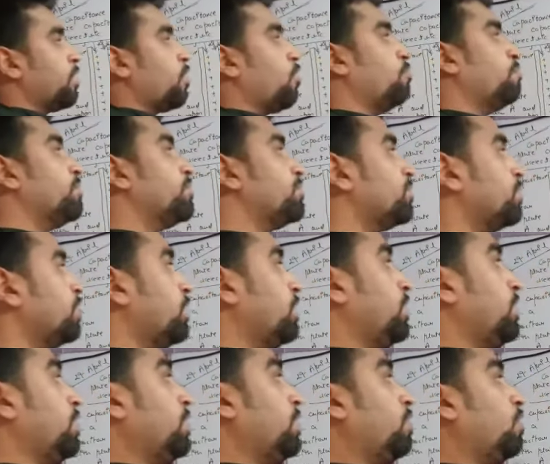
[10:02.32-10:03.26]
how much
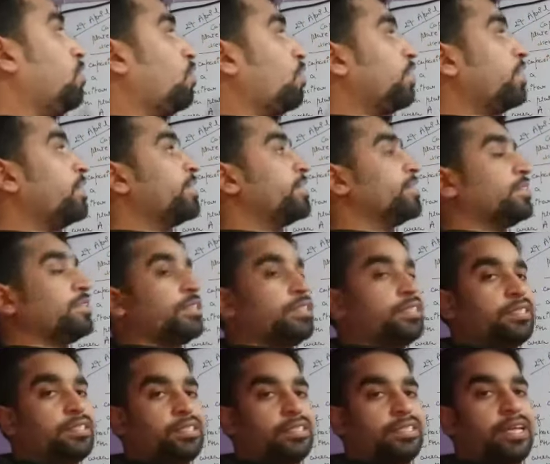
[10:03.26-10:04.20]
longer
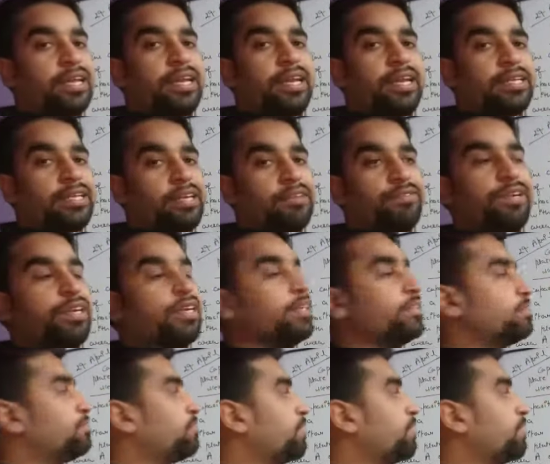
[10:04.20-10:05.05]
distance the electric field is